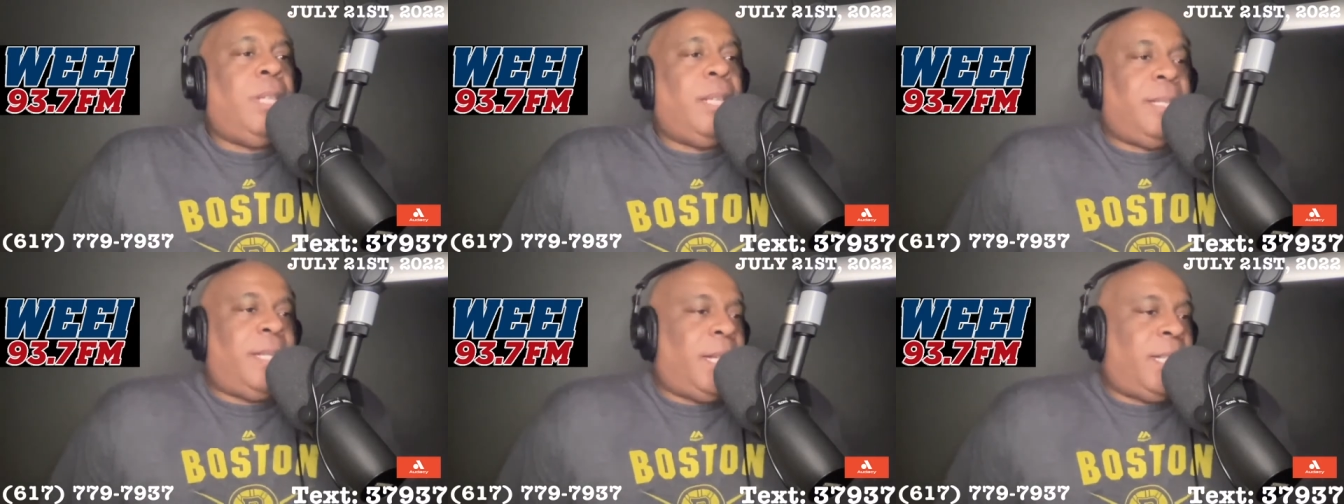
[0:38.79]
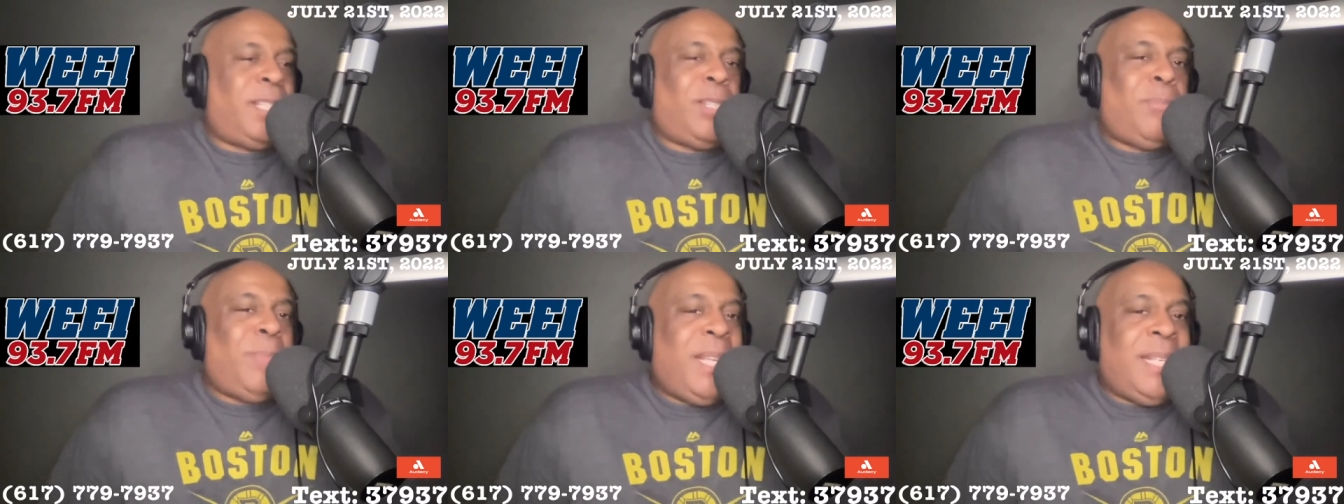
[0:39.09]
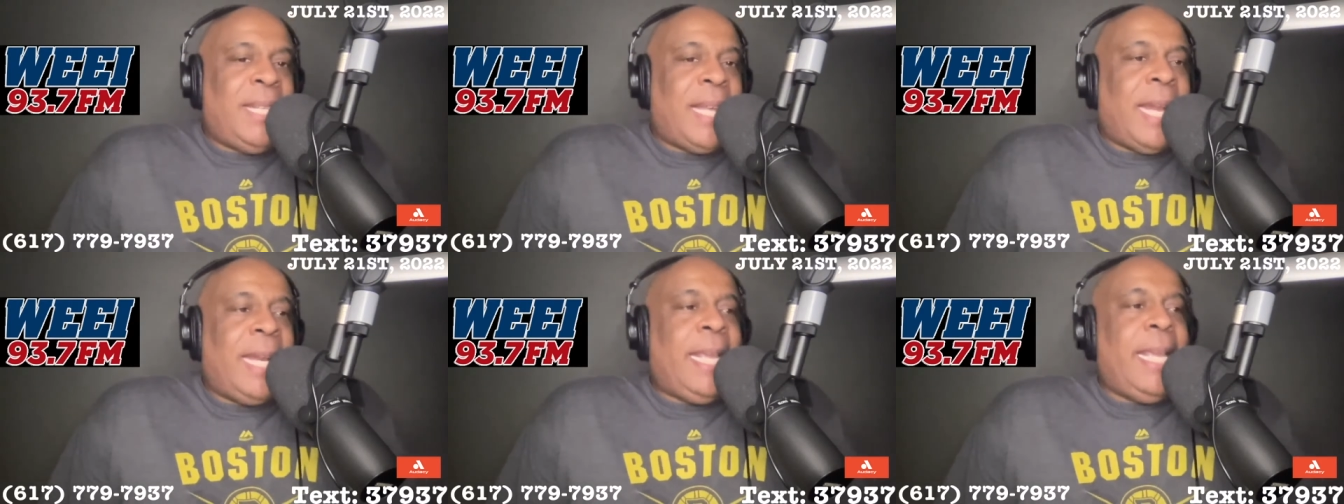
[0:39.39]
It doesn't
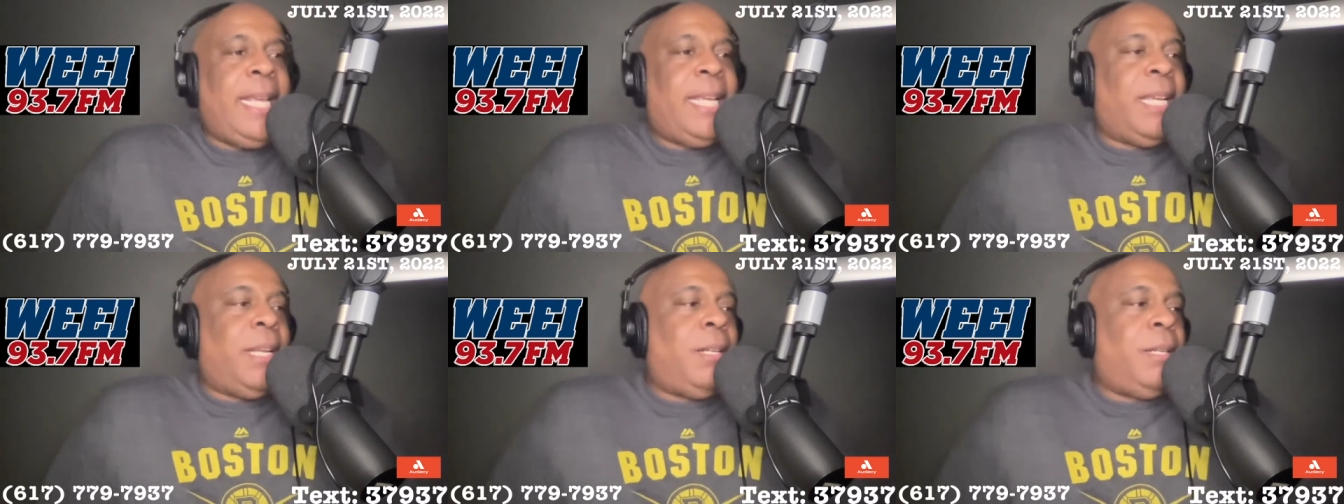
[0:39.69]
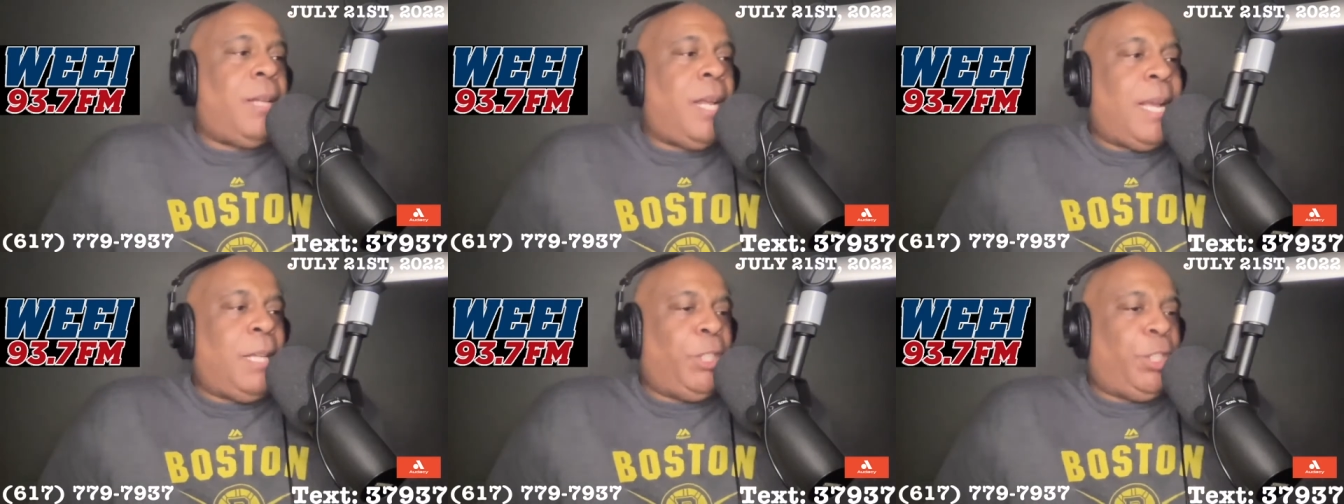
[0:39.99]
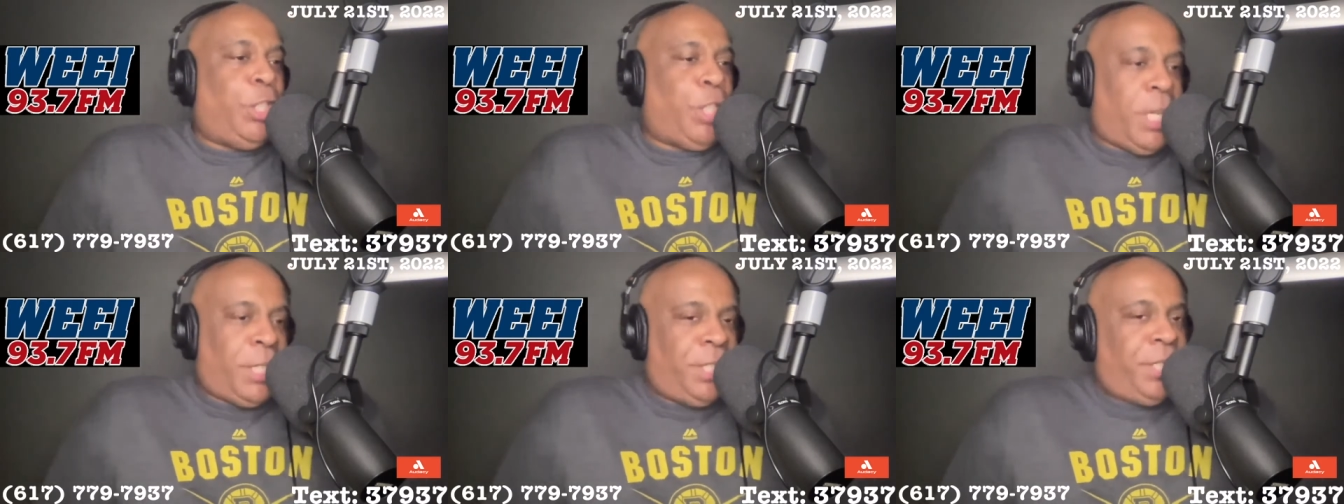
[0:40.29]
mean that he can
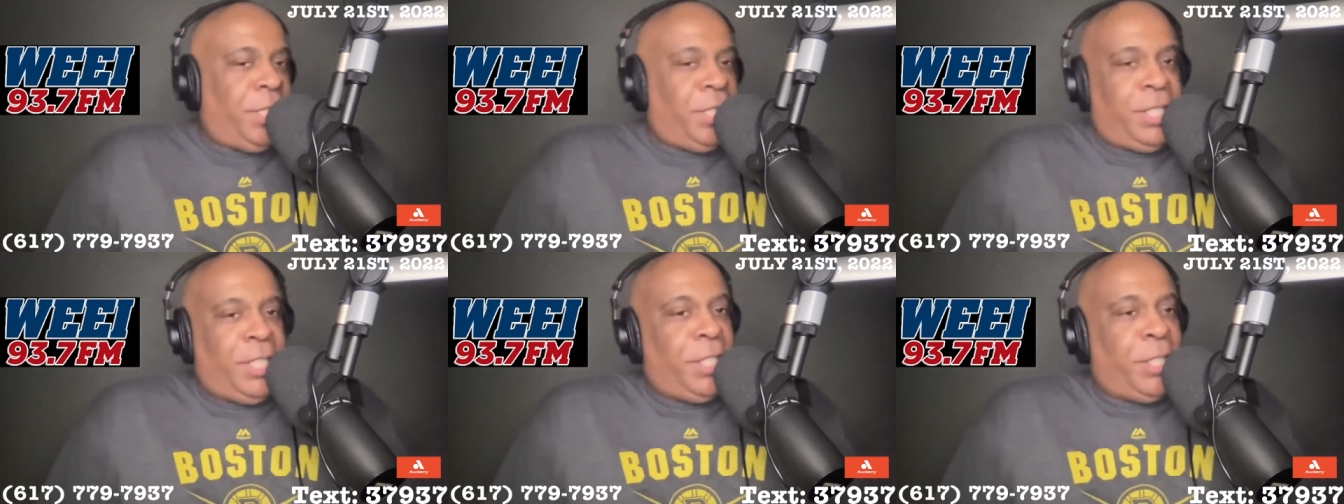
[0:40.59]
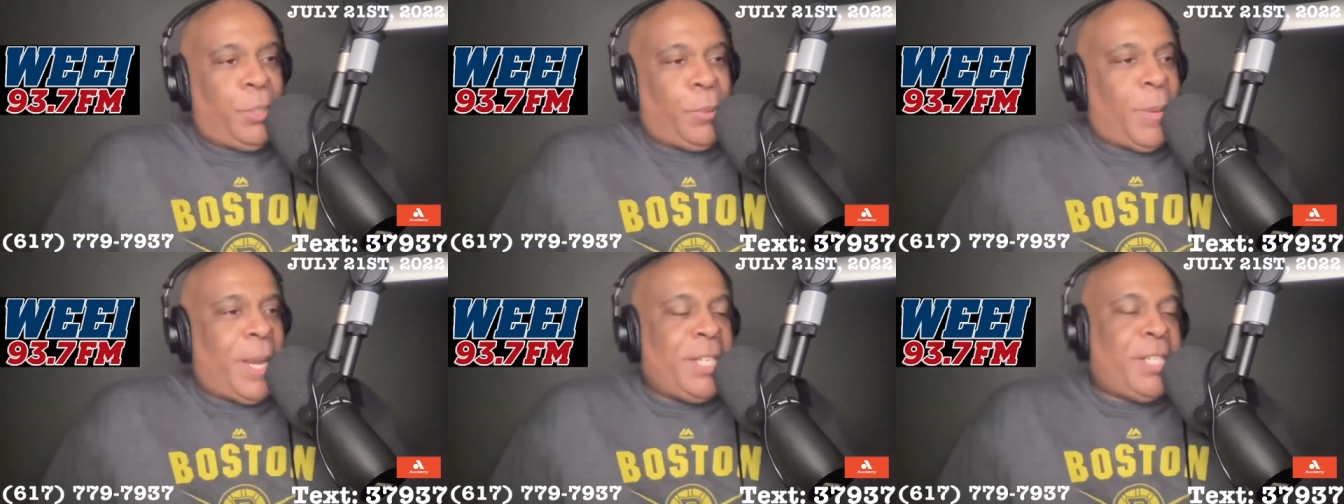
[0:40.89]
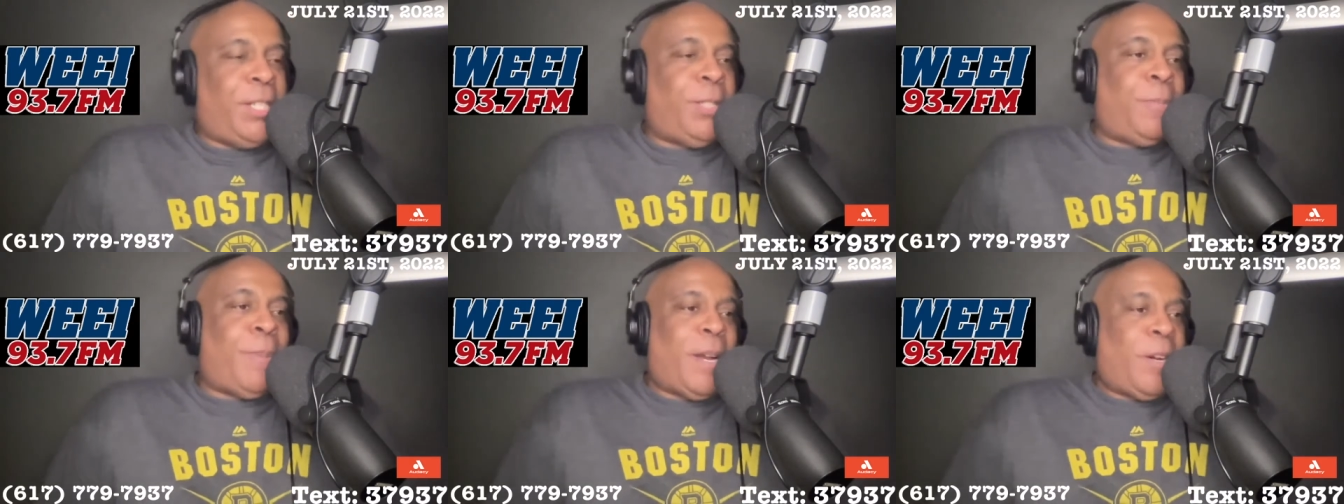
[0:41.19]
adjust to situations